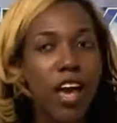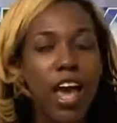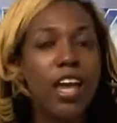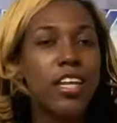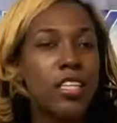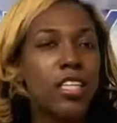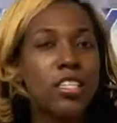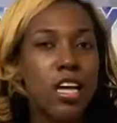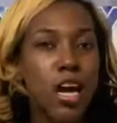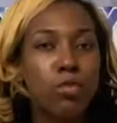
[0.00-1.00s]
And in these
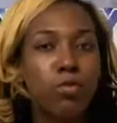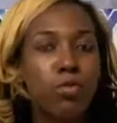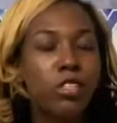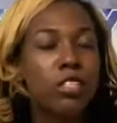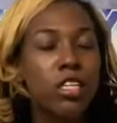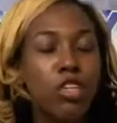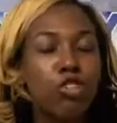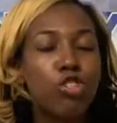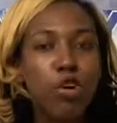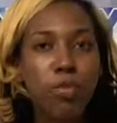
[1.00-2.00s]
times, we're seeing
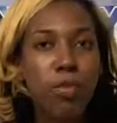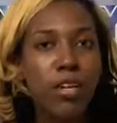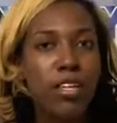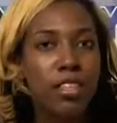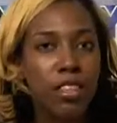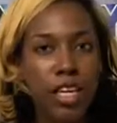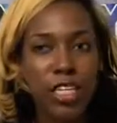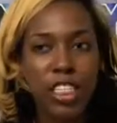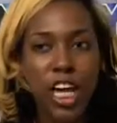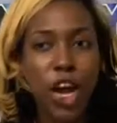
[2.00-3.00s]
so many
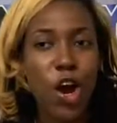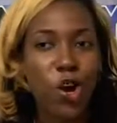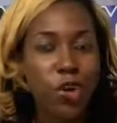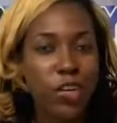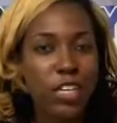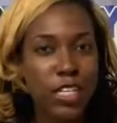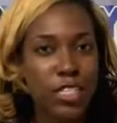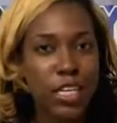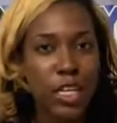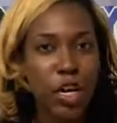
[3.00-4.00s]
things that hurt us
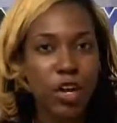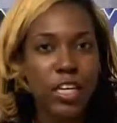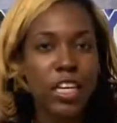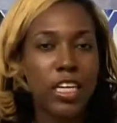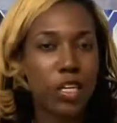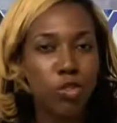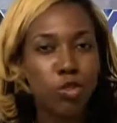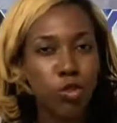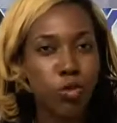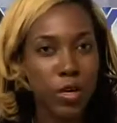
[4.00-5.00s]
and that are getting
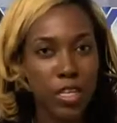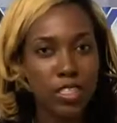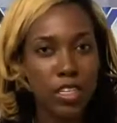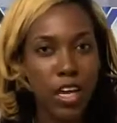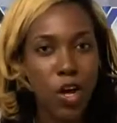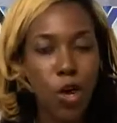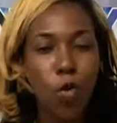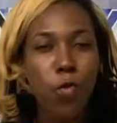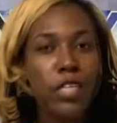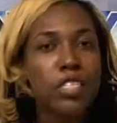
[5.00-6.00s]
to us.
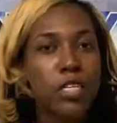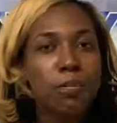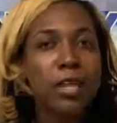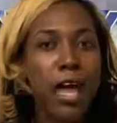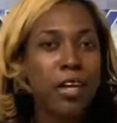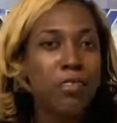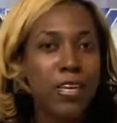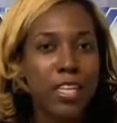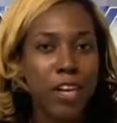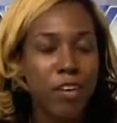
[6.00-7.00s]
We see Black men
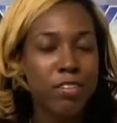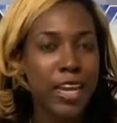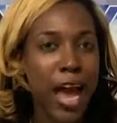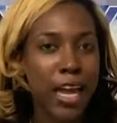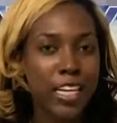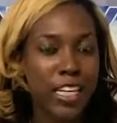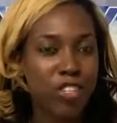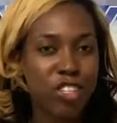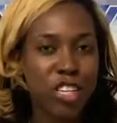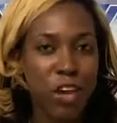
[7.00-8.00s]
that are dying
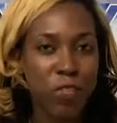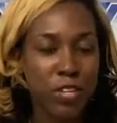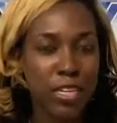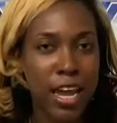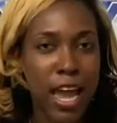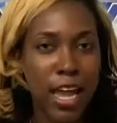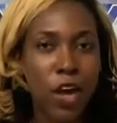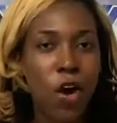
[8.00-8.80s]
each and every day